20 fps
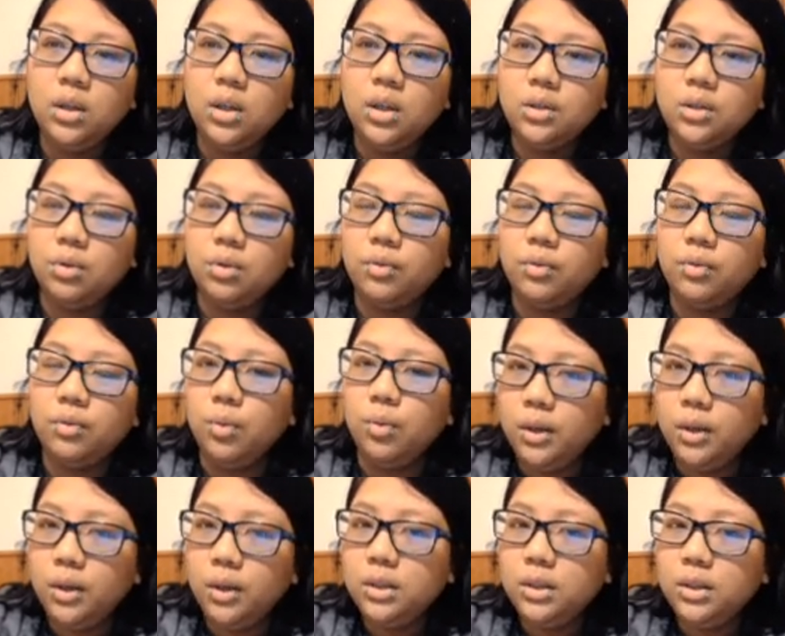So if you
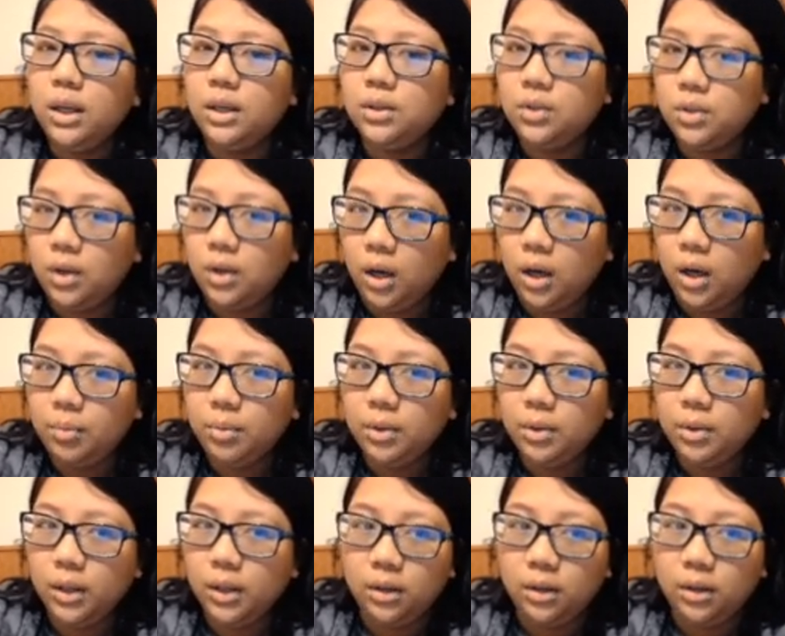want a shop
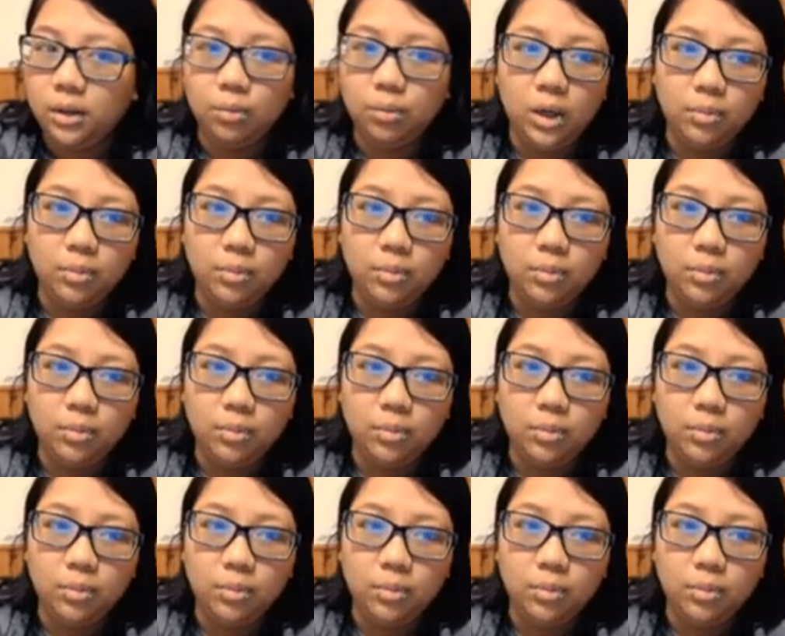like what